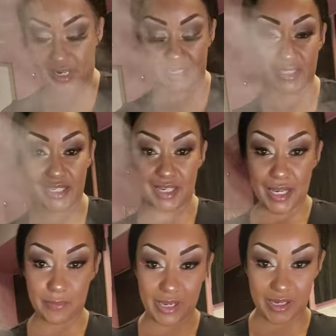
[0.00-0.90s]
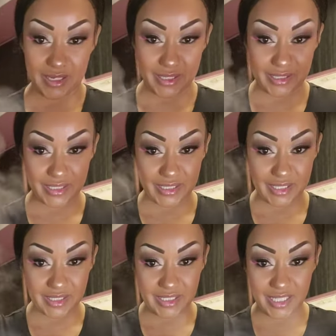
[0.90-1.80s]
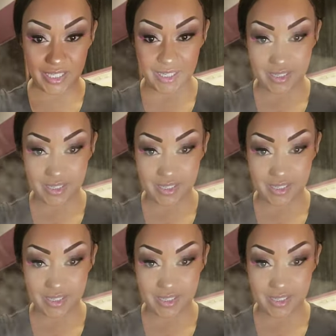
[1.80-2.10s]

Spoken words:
Alright, so I got my onions.